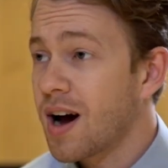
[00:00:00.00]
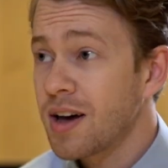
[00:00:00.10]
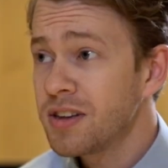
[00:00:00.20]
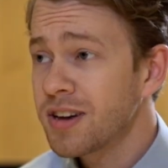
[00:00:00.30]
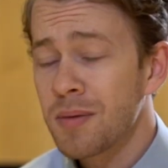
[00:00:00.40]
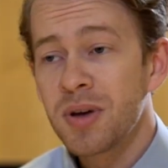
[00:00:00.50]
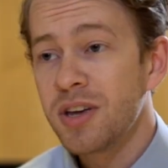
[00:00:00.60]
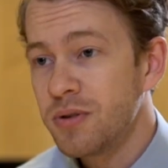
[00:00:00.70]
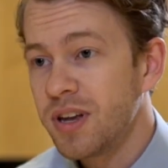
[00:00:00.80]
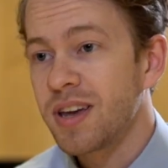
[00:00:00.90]
I think I'm a
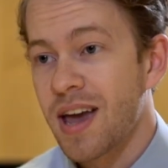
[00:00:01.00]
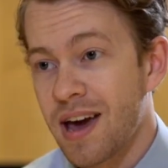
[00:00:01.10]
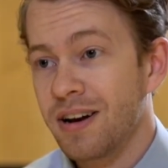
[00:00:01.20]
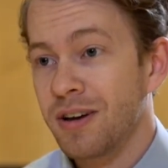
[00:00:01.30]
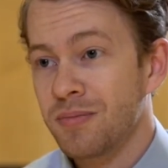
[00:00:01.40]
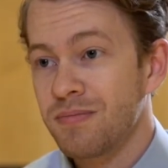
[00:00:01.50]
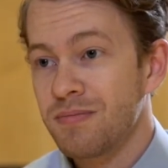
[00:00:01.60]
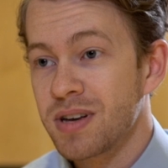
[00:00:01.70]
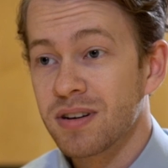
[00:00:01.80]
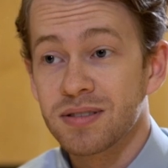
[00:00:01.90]
unique candidate
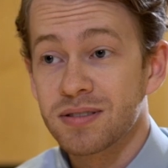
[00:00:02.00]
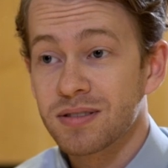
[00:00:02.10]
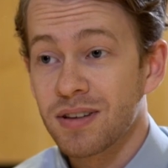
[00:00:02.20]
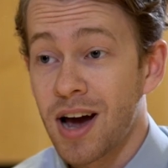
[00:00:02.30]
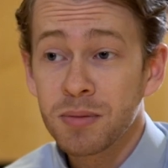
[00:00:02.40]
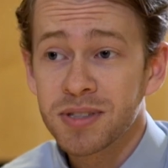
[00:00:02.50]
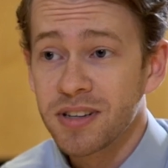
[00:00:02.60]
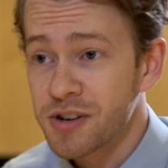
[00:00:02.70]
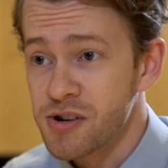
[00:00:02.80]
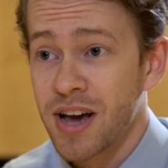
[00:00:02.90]
because I was
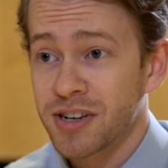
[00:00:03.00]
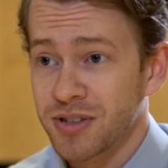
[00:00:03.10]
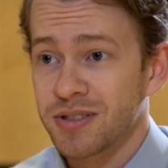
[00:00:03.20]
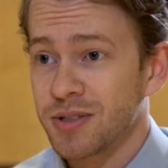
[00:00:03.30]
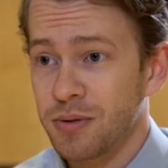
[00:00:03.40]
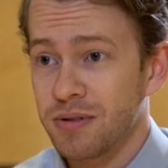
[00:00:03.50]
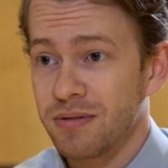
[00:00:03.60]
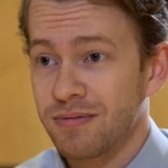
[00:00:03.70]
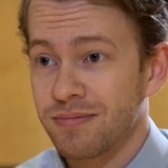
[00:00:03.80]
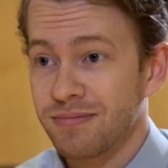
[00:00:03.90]
an international
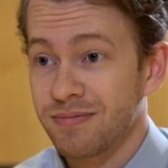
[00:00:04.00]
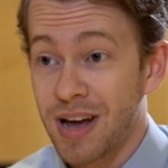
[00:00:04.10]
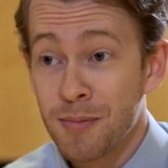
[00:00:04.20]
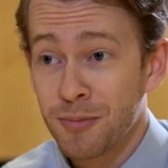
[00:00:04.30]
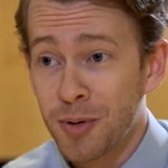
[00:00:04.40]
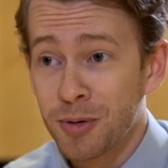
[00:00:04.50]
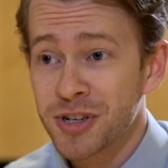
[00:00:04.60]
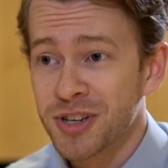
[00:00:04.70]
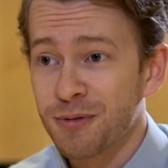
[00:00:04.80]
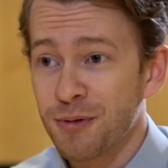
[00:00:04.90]
student I'm
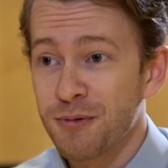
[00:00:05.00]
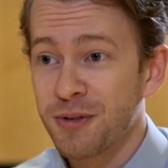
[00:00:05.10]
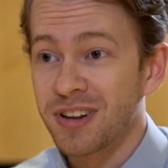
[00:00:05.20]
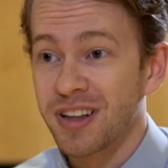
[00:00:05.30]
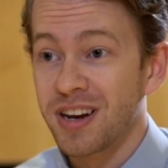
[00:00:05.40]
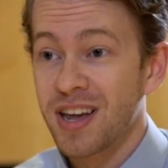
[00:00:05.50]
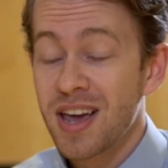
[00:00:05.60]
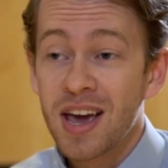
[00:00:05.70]
originally from Finland,